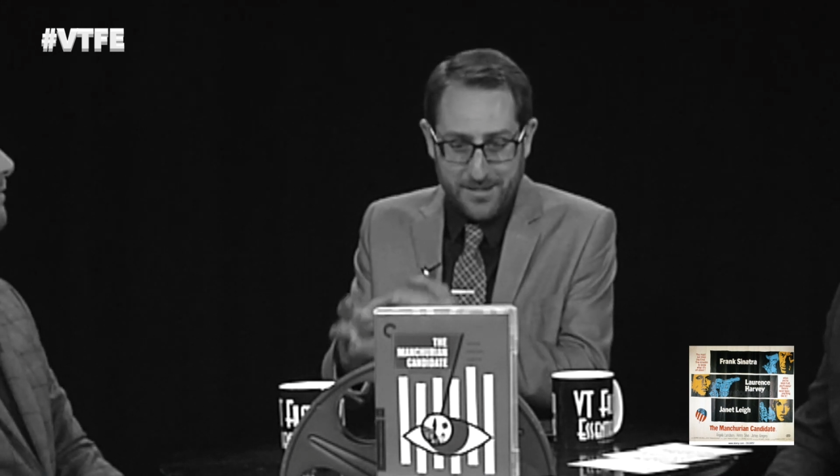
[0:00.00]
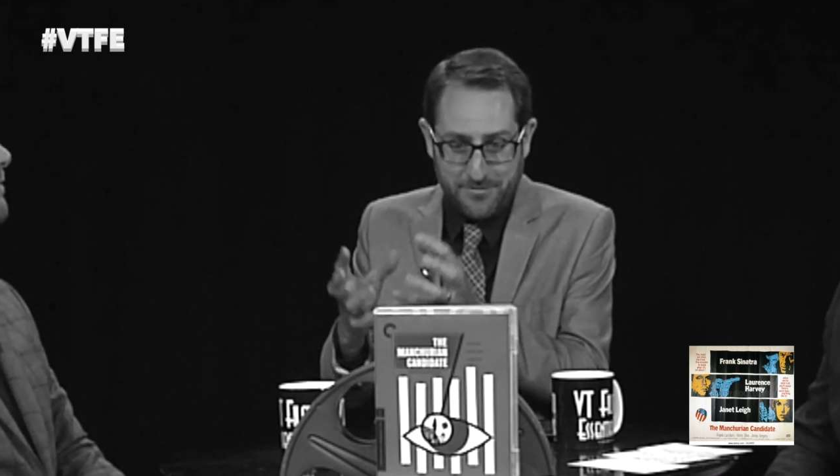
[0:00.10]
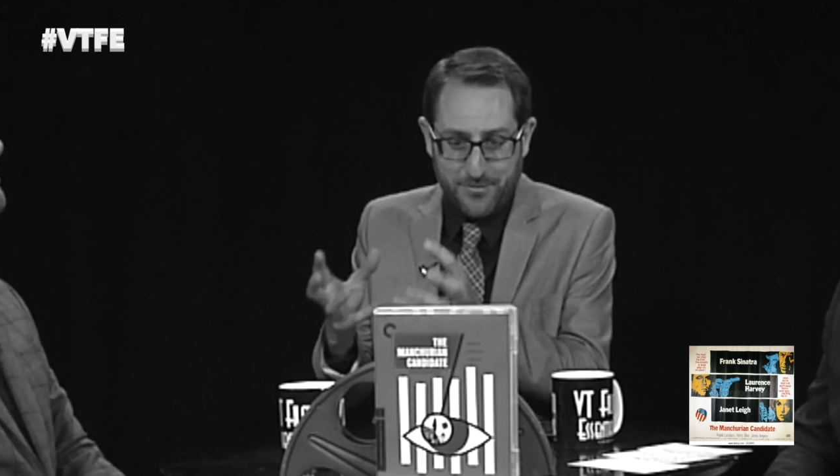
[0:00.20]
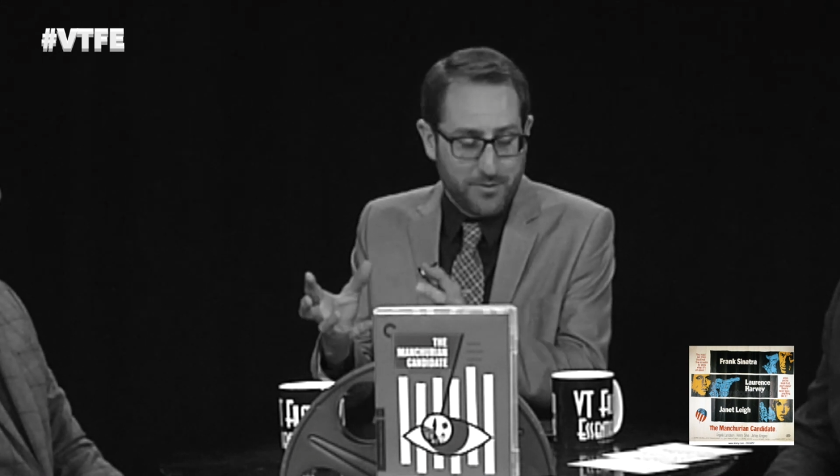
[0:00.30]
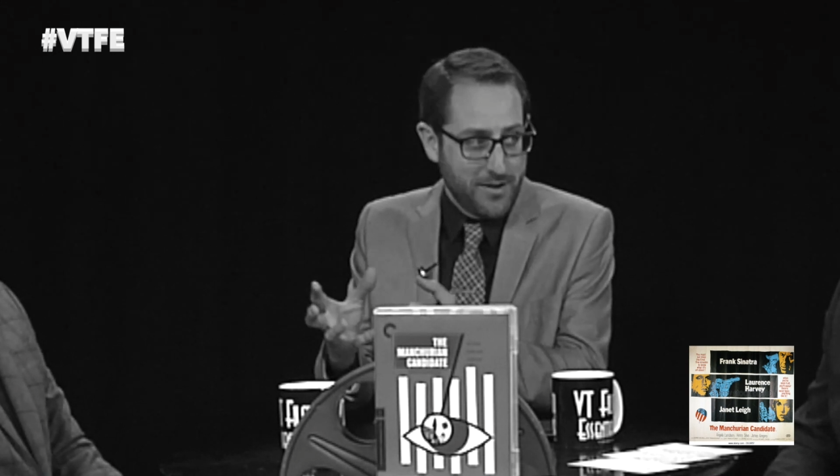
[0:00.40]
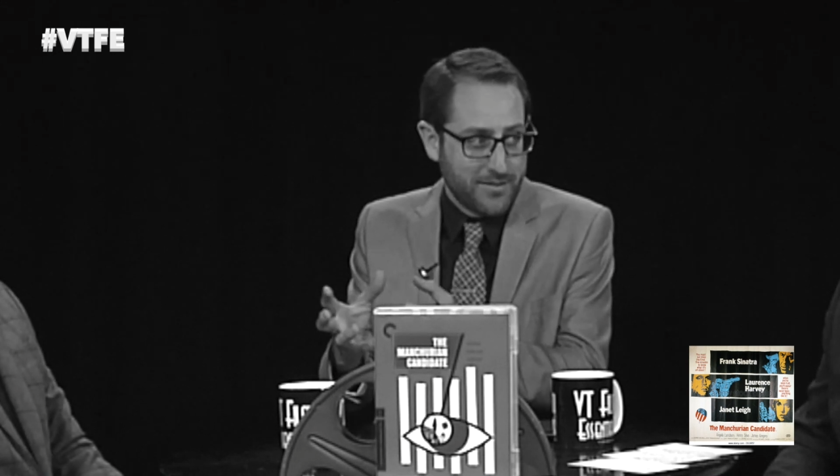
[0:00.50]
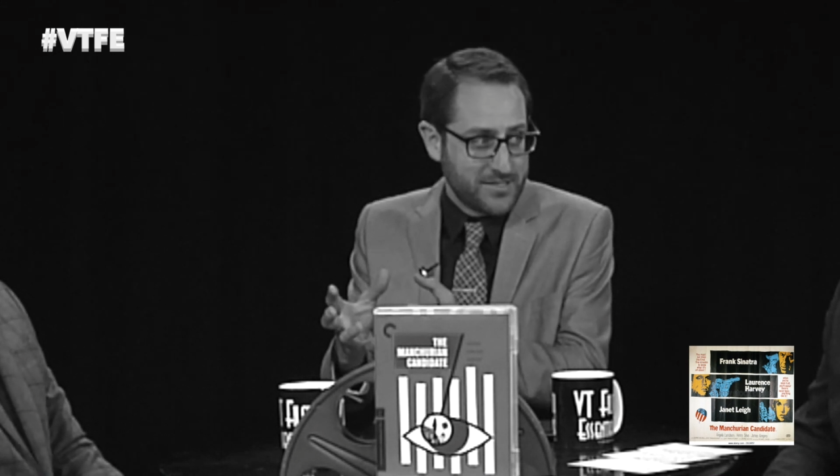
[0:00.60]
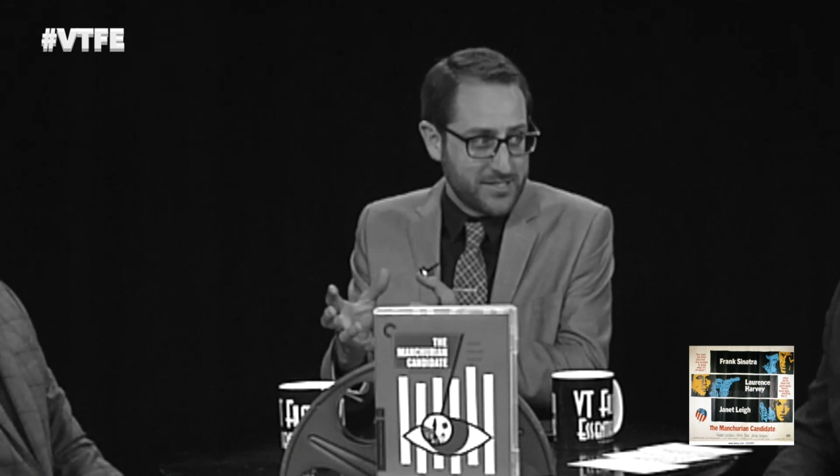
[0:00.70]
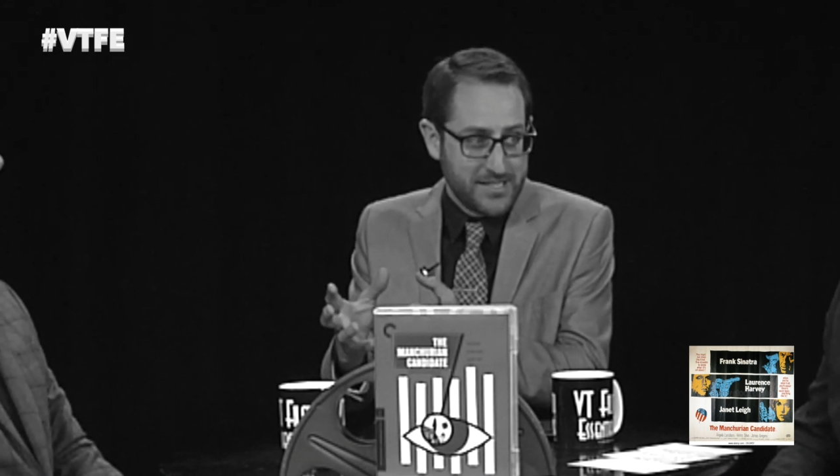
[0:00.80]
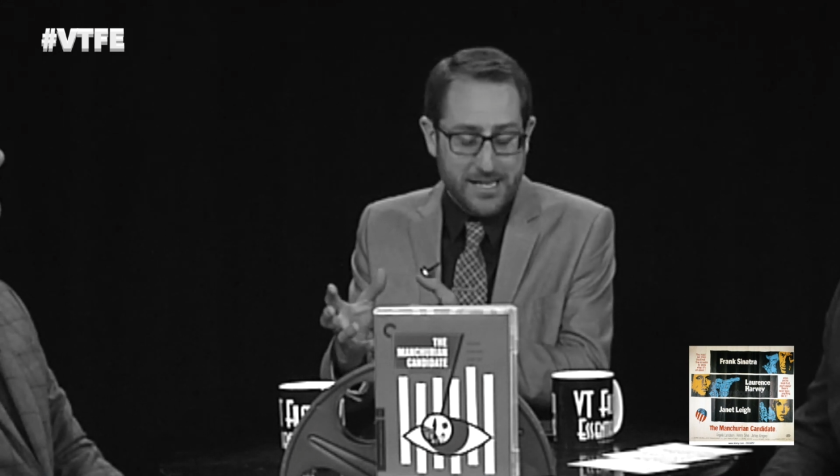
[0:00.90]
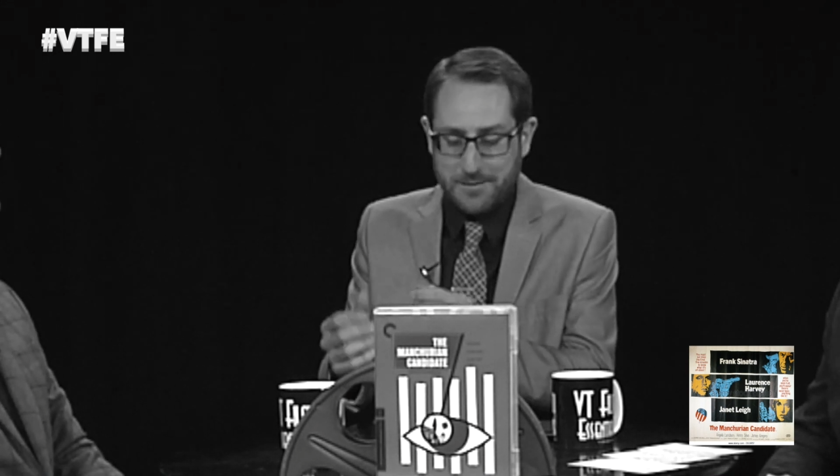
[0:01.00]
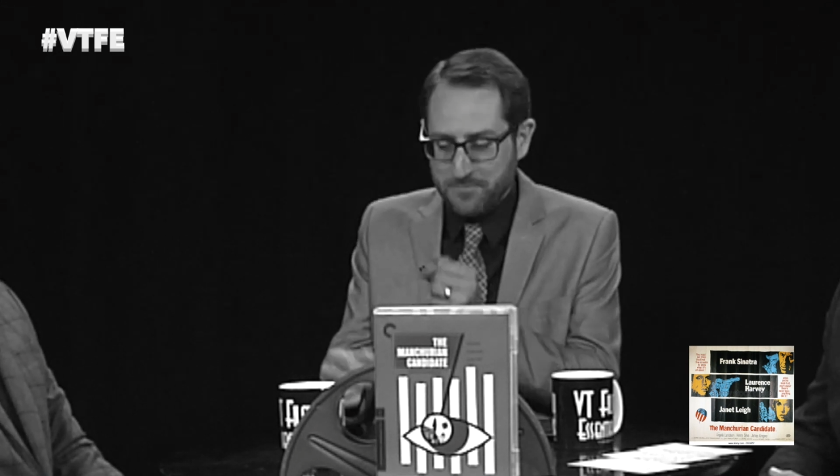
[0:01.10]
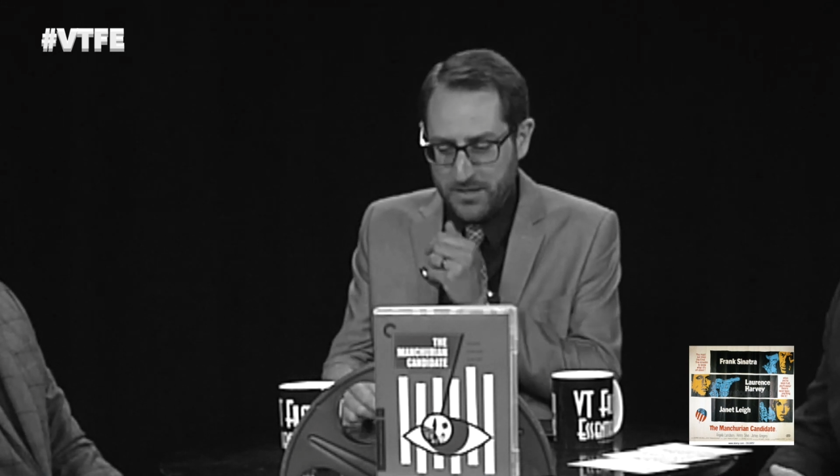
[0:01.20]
stuff for Americans to see.